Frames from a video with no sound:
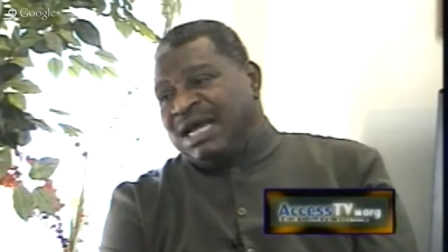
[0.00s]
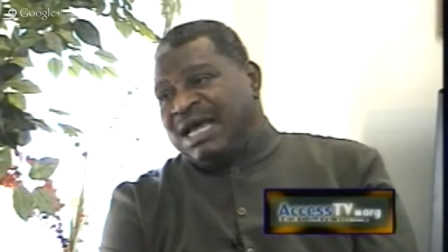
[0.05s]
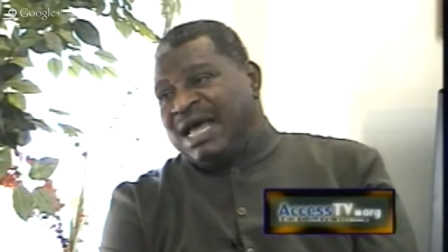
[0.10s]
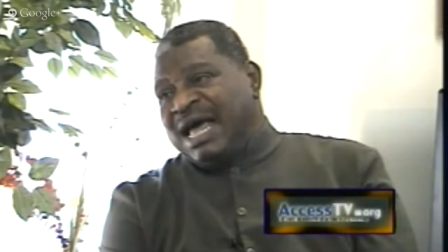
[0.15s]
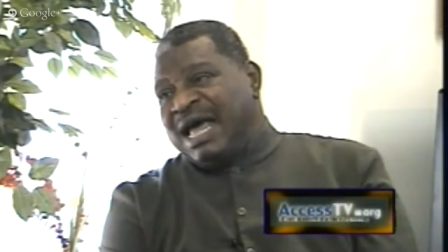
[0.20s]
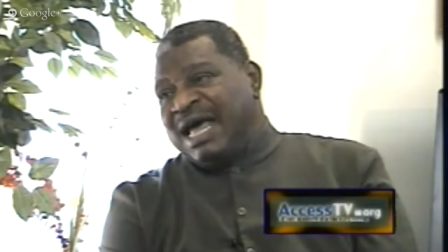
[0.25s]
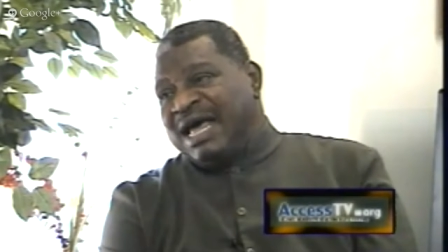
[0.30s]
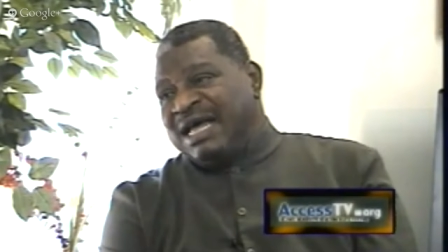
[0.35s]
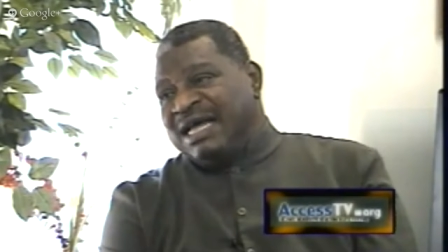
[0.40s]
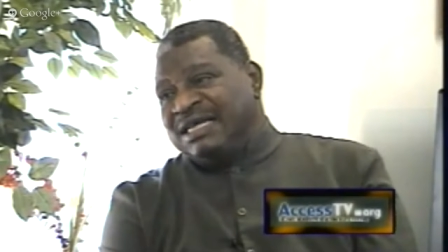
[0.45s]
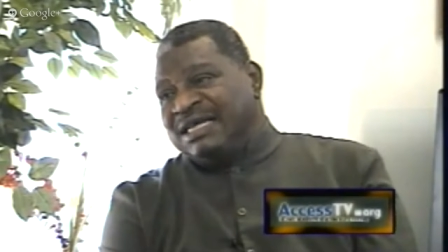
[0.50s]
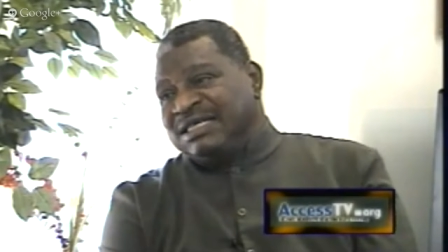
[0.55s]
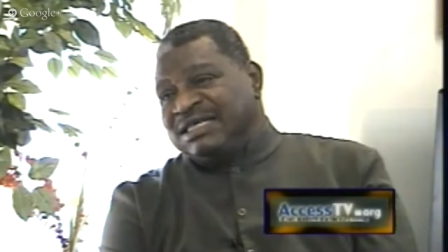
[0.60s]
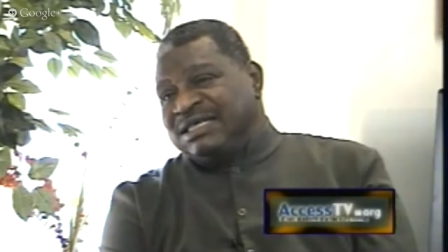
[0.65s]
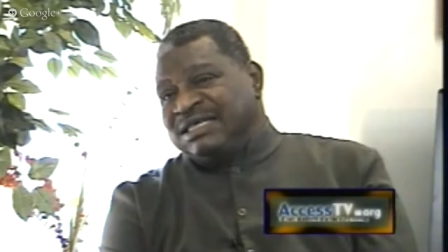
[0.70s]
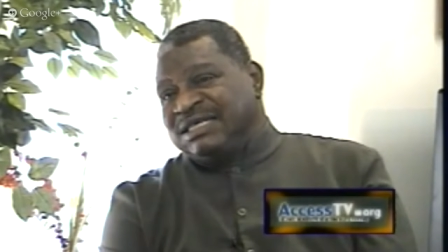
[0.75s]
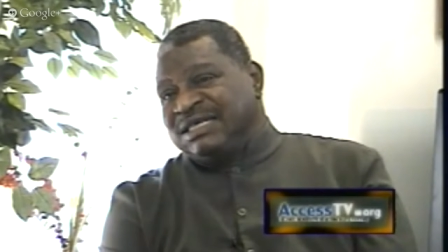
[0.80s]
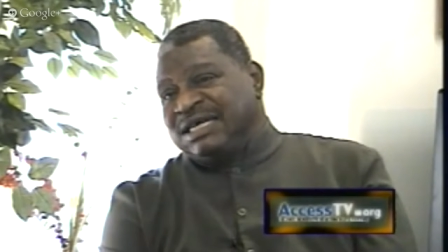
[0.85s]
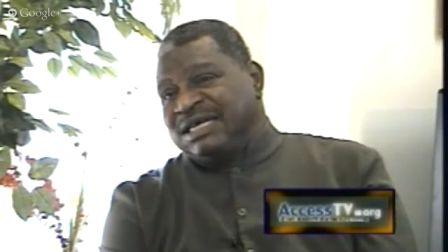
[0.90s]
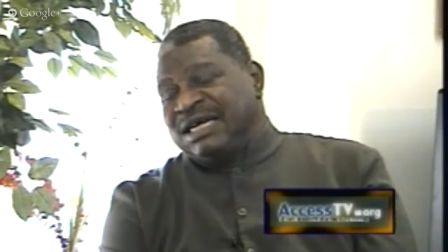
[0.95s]

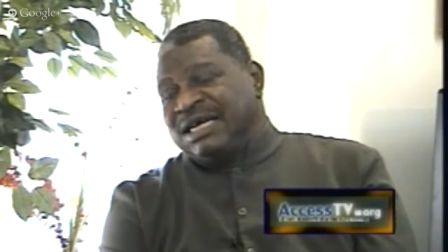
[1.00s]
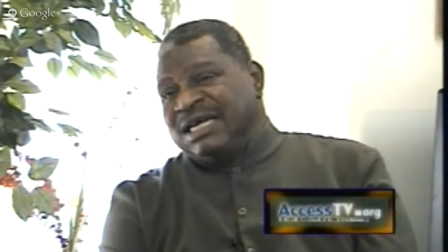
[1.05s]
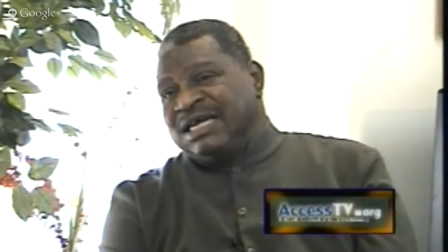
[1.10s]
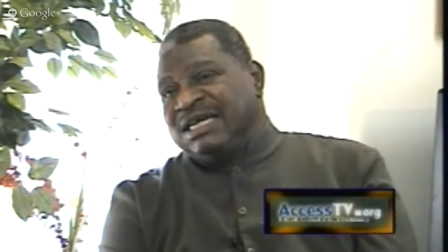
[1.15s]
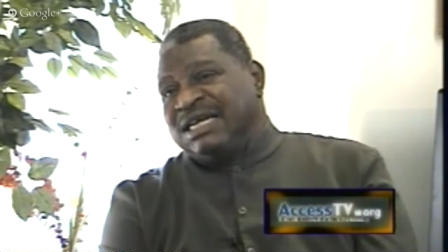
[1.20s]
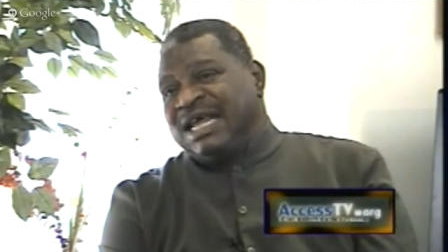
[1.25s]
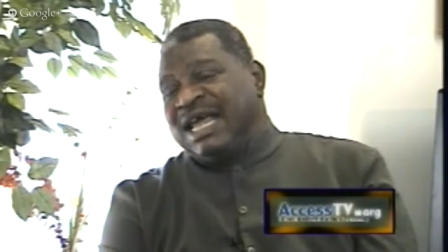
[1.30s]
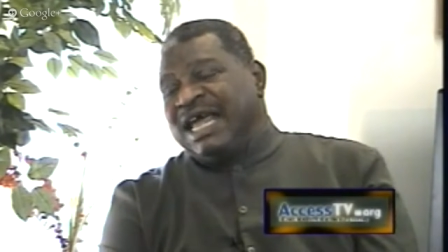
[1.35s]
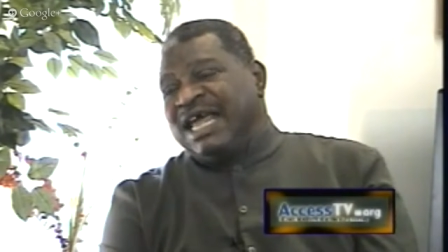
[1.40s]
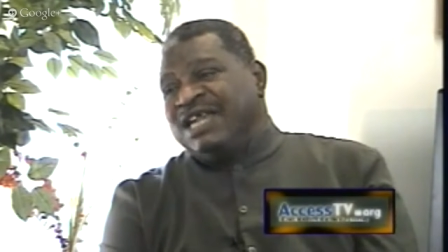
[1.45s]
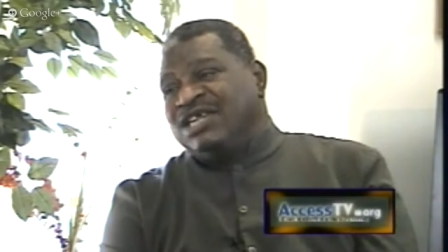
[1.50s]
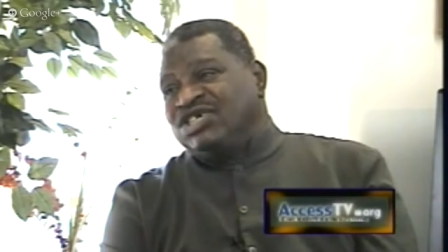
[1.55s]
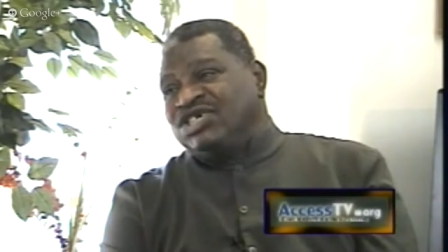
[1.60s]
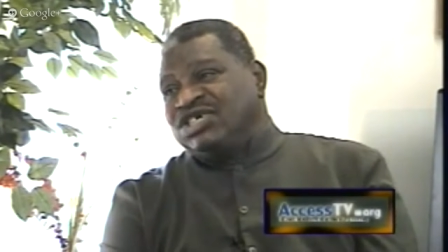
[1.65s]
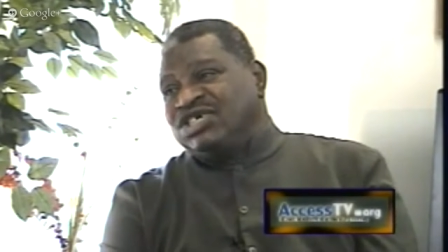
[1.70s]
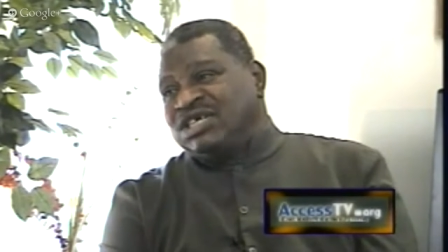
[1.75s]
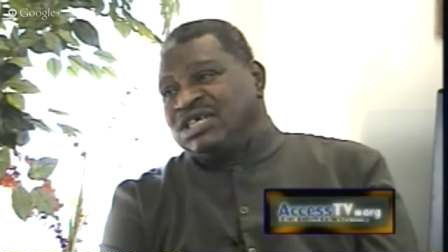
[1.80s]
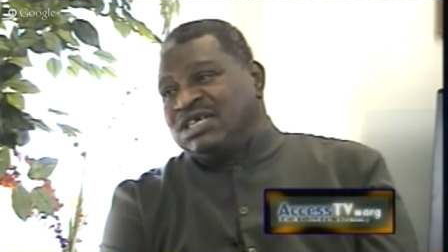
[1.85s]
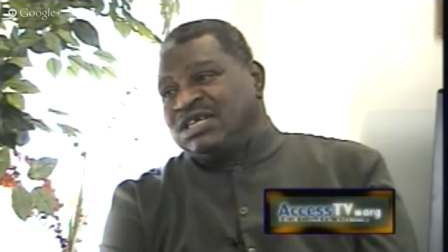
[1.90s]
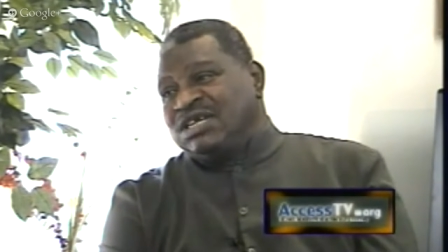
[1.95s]
as the
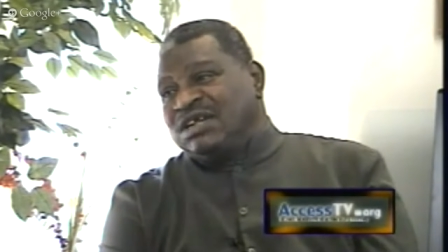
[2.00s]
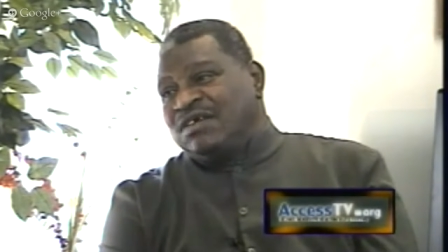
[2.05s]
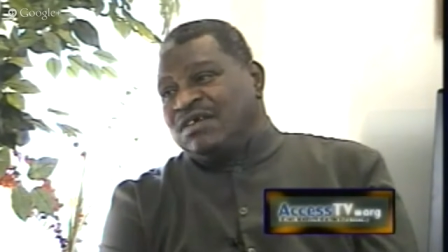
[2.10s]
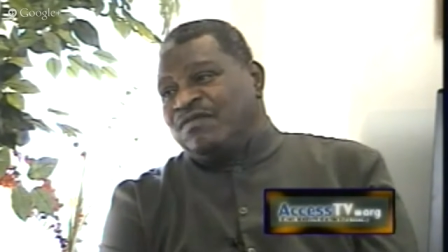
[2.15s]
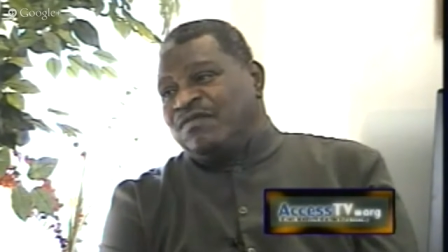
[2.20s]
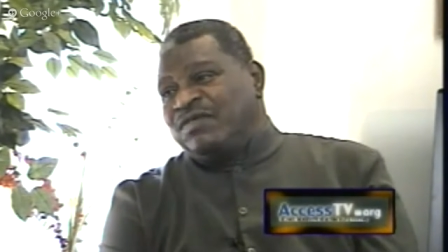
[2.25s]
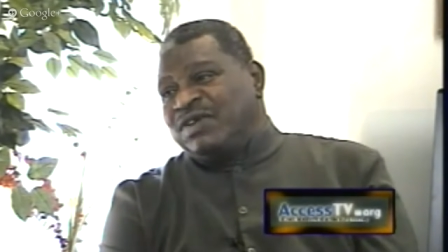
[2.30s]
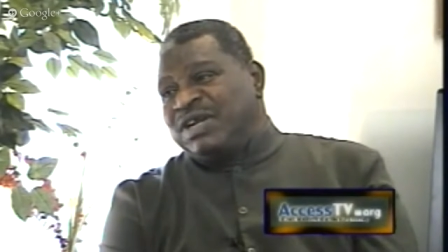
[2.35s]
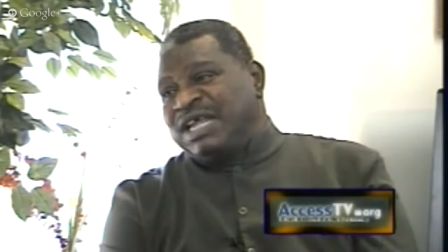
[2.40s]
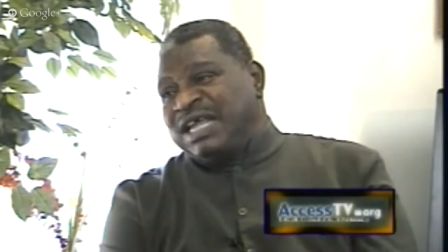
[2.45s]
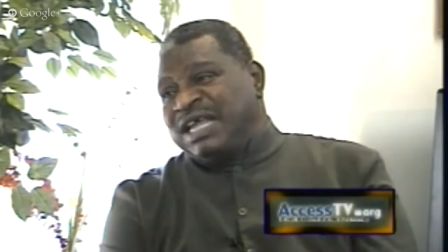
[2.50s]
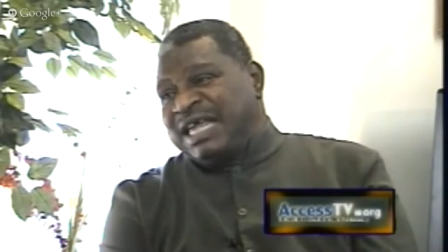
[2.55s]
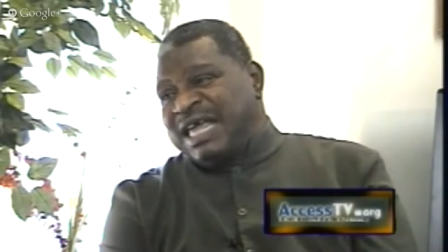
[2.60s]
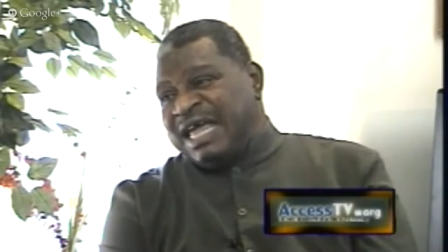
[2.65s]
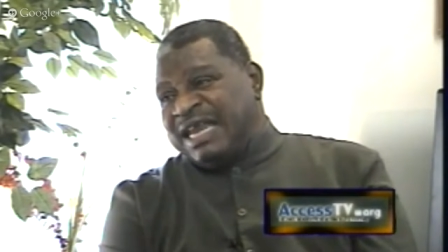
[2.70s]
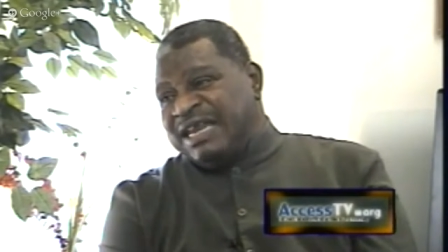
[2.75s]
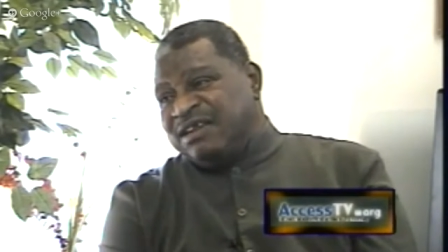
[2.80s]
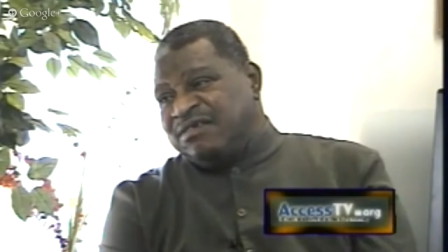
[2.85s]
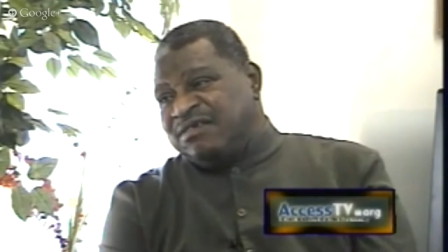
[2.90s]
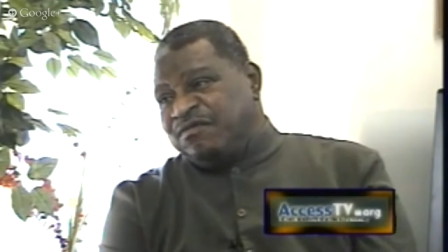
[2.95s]
engine for their
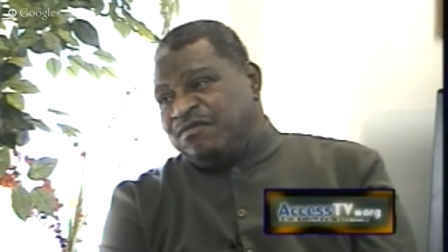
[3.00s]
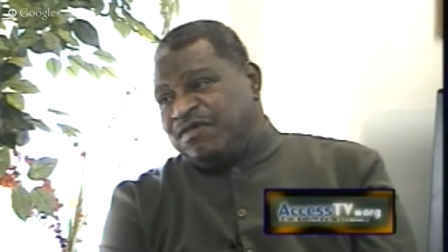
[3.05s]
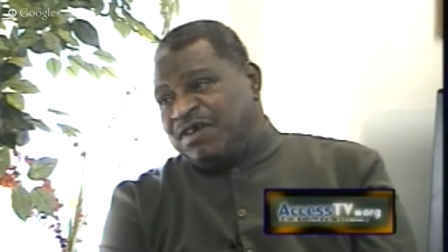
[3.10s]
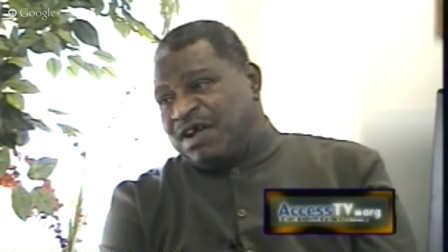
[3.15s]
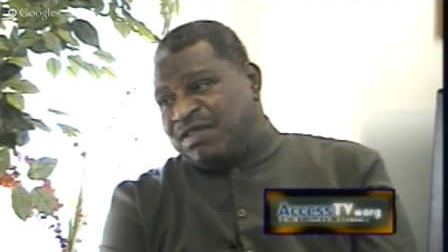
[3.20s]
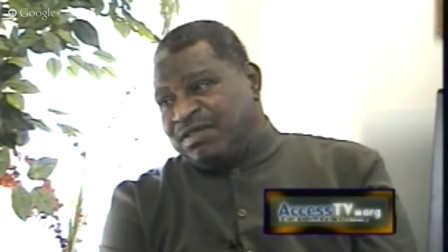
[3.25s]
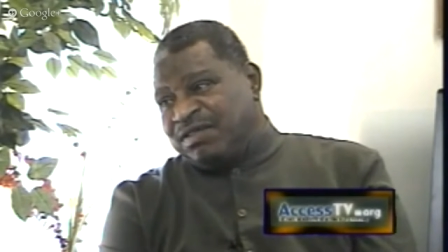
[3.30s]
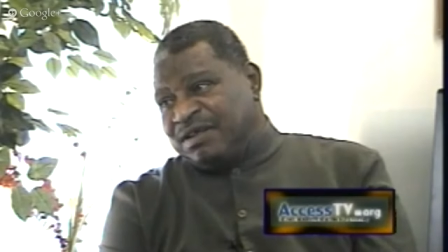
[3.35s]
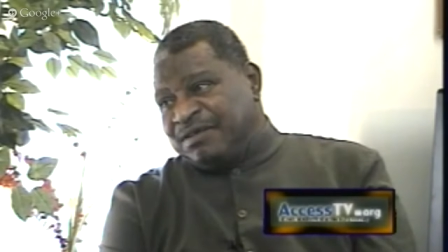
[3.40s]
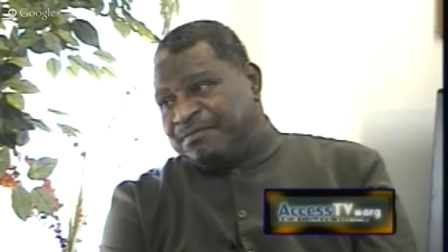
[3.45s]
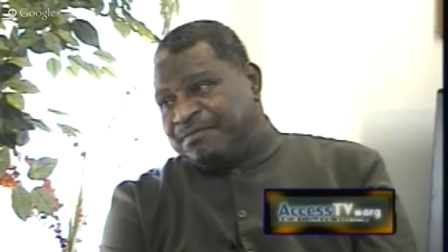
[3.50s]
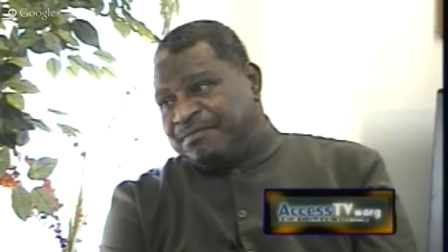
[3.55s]
cannon father.